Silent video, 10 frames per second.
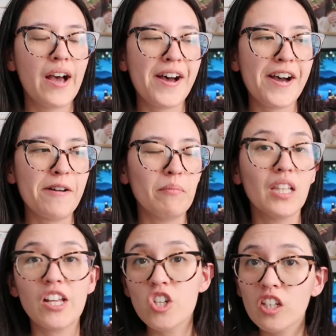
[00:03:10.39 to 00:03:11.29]

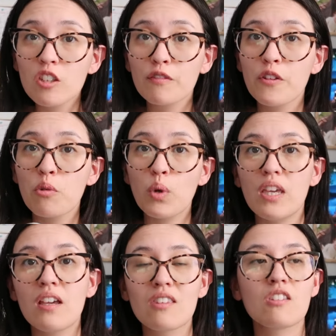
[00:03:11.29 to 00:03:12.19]
lunches for the
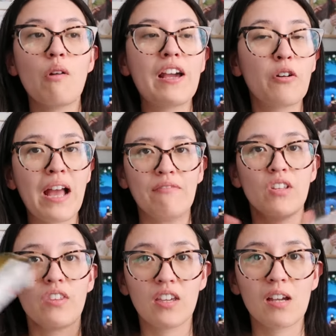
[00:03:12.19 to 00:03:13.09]
week so I don't have
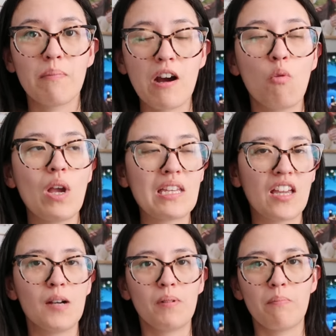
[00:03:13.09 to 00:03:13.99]
to think about
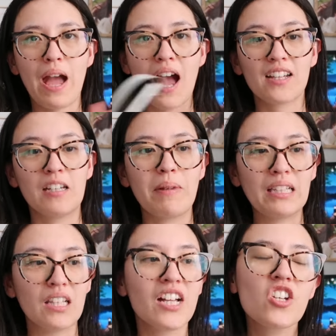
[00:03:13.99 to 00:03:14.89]
waking up and packing
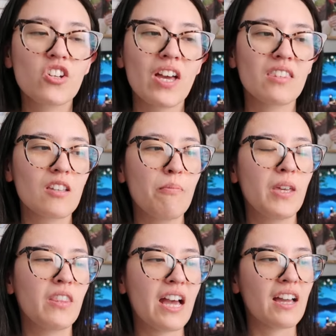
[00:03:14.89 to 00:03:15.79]
my lunch. That's
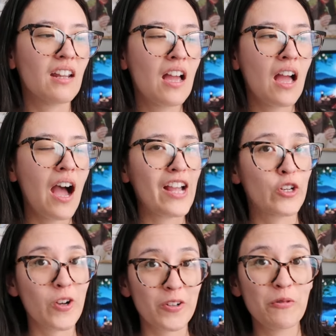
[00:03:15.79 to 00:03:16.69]
something that I
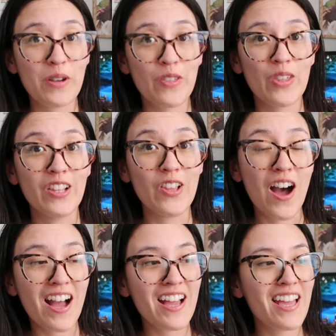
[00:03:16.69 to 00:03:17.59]
struggle with a
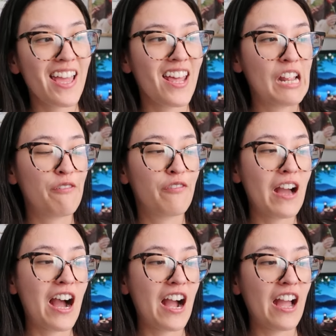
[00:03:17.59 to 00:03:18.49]
lot, and if
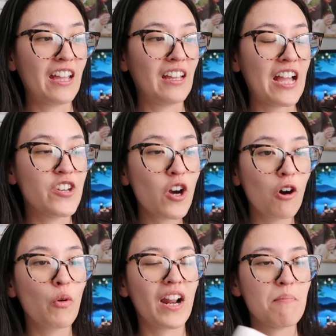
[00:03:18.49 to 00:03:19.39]
I
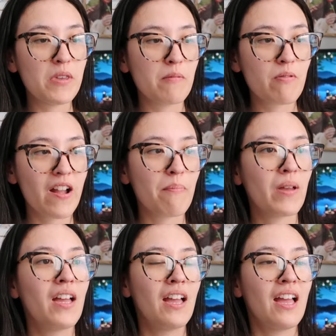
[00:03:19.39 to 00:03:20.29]
know when I meal prep,